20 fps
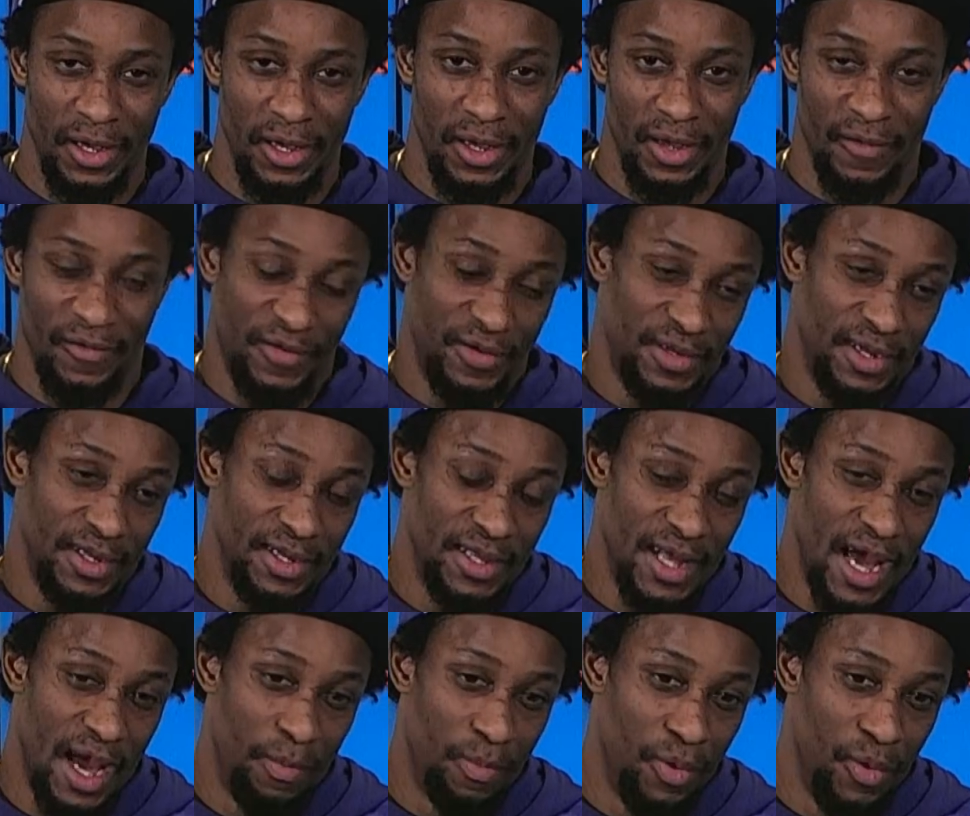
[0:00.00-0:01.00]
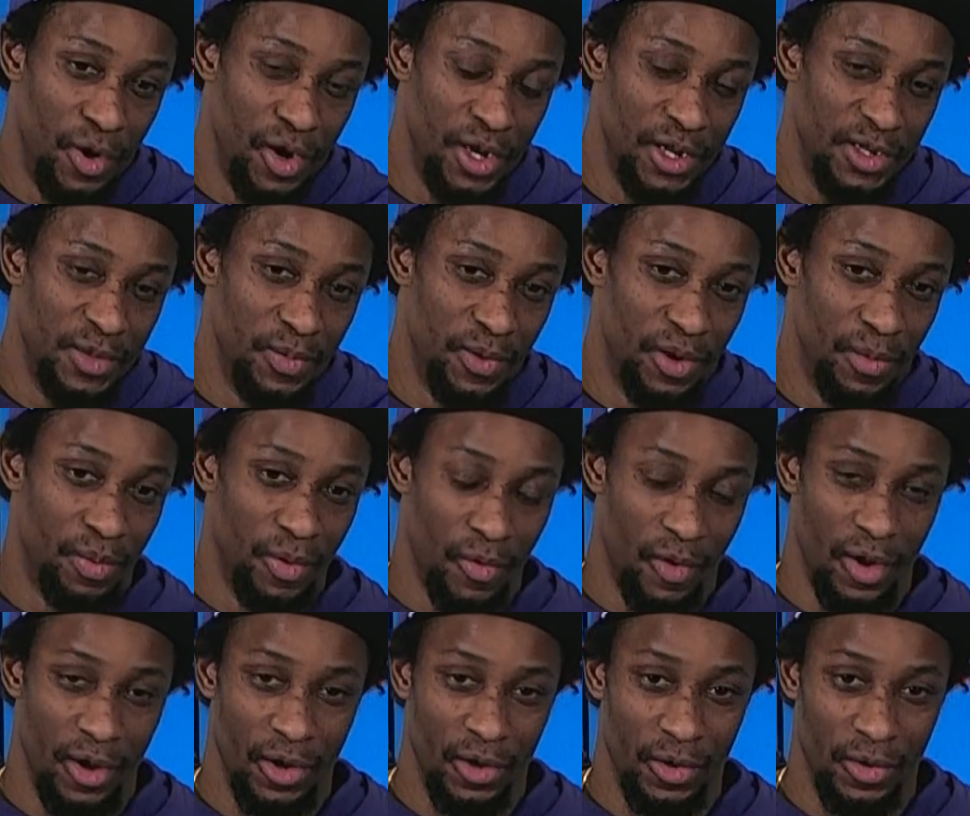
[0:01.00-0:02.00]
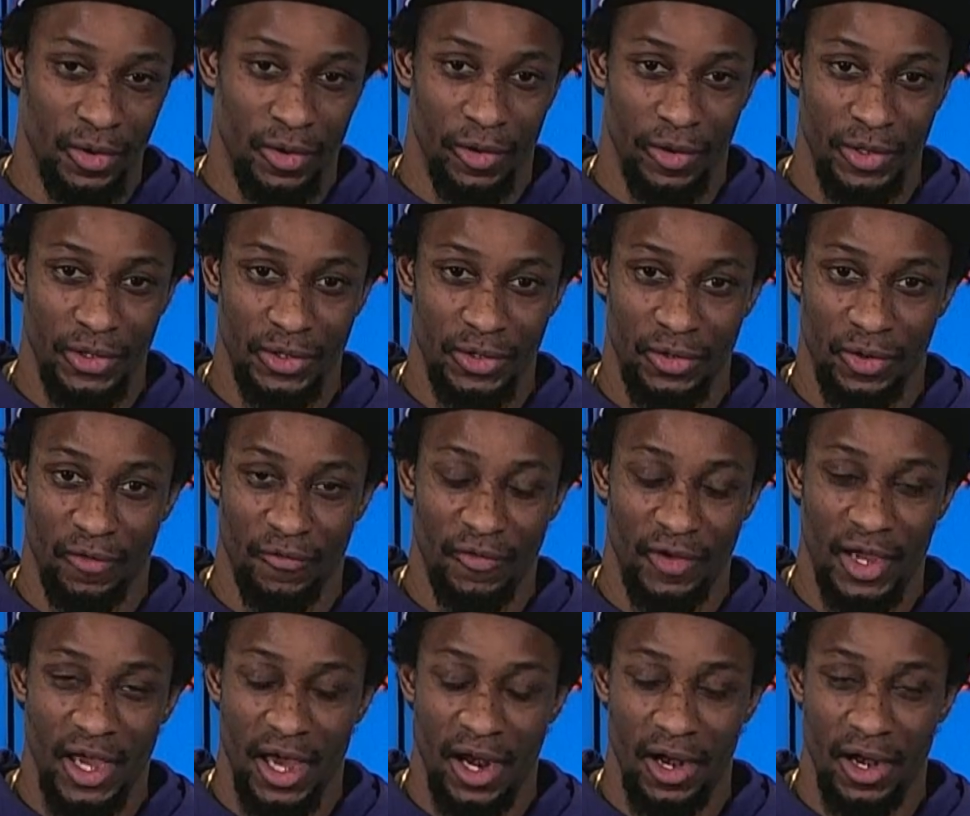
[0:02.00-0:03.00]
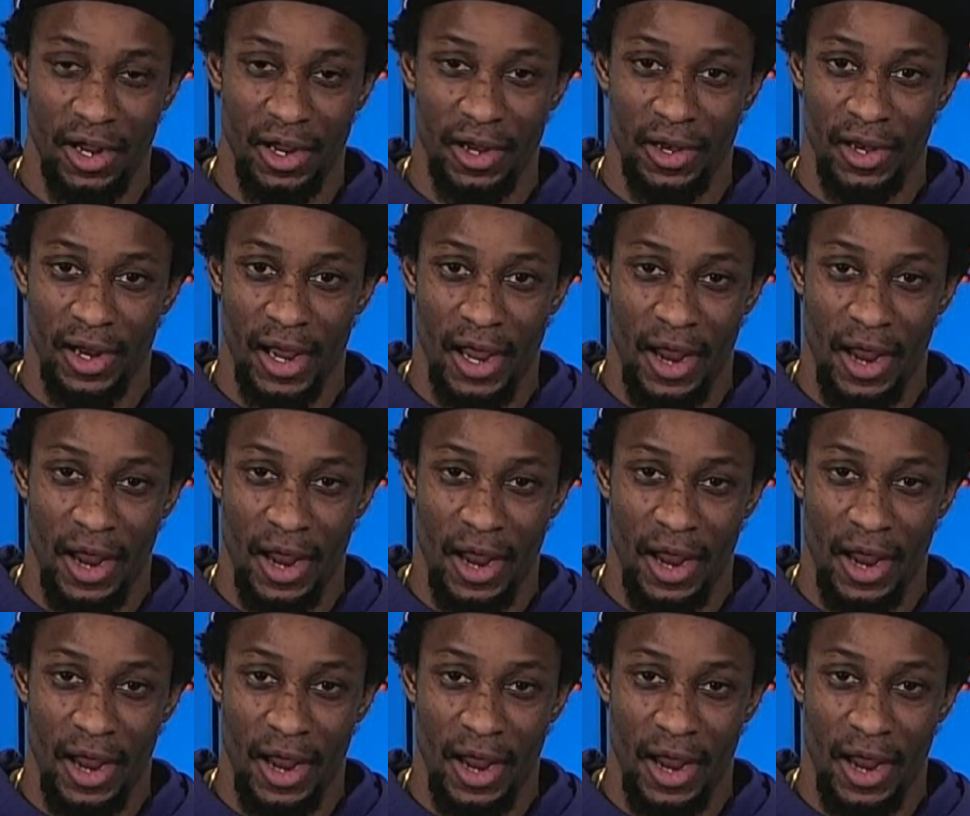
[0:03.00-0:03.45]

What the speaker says: since that point, he's been a perennial Norris Trophy candidate.